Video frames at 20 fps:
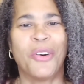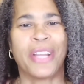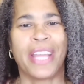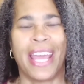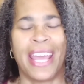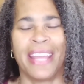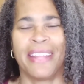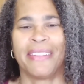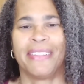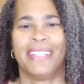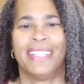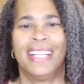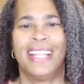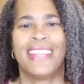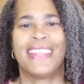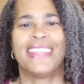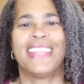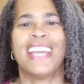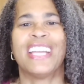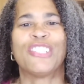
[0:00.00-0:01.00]
Okay,
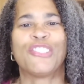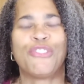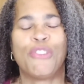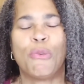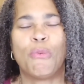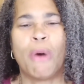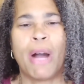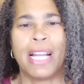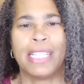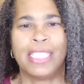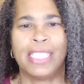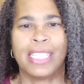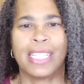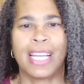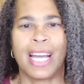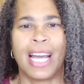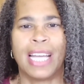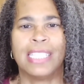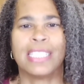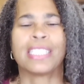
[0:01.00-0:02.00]
thanks for
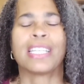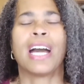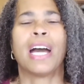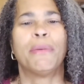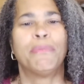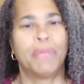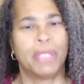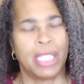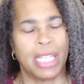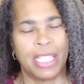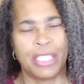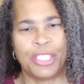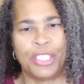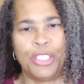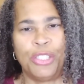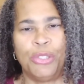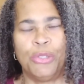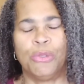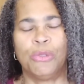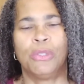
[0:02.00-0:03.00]
watching, guys. God
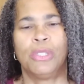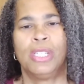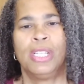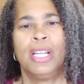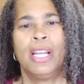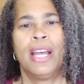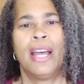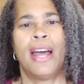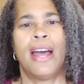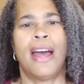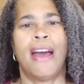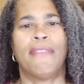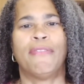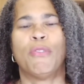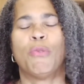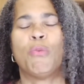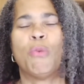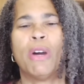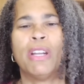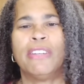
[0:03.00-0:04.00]
bless you.
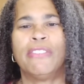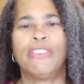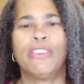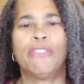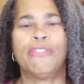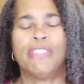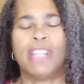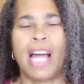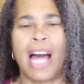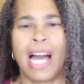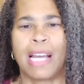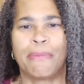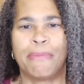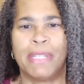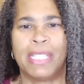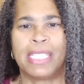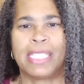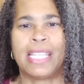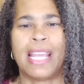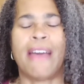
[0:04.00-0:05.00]
Have a wonderful
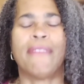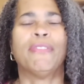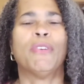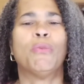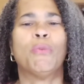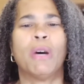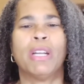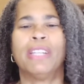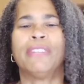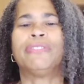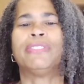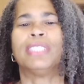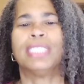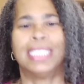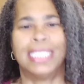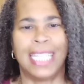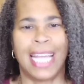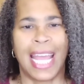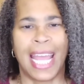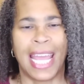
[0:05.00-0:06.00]
Vlogmas. Have a
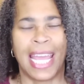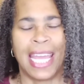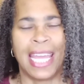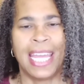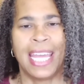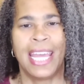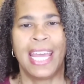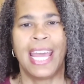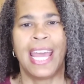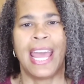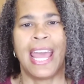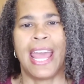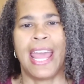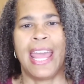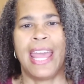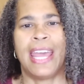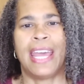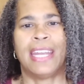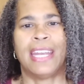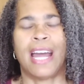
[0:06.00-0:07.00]
wonderful day.
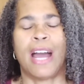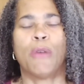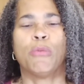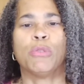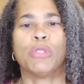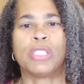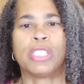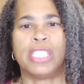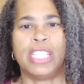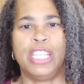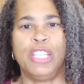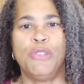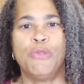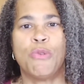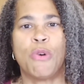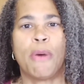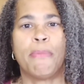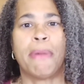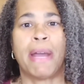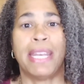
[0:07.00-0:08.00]
And I will see
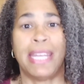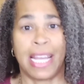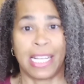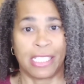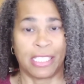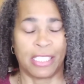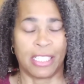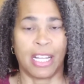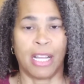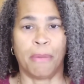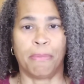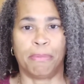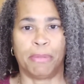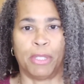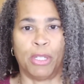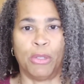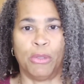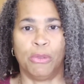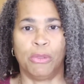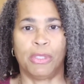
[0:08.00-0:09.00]
you on my next
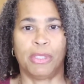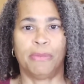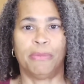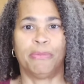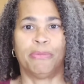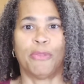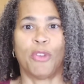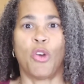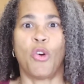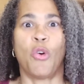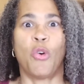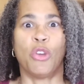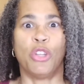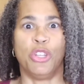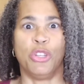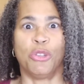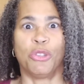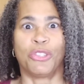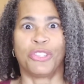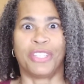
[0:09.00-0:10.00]
upload, or
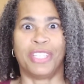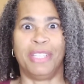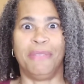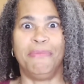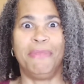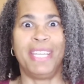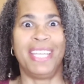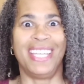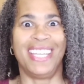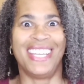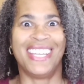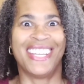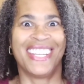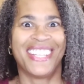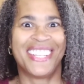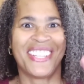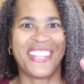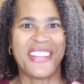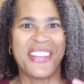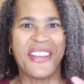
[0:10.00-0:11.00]
you'll see me.
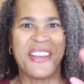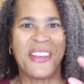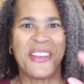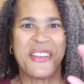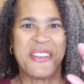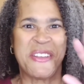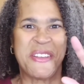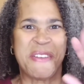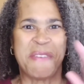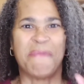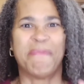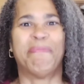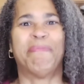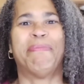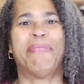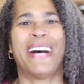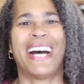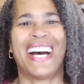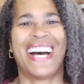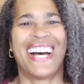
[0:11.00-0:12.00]

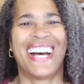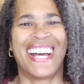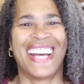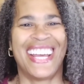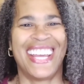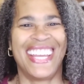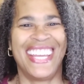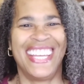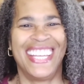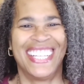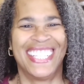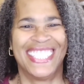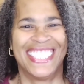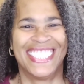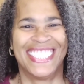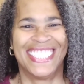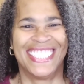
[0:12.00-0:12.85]
Bye.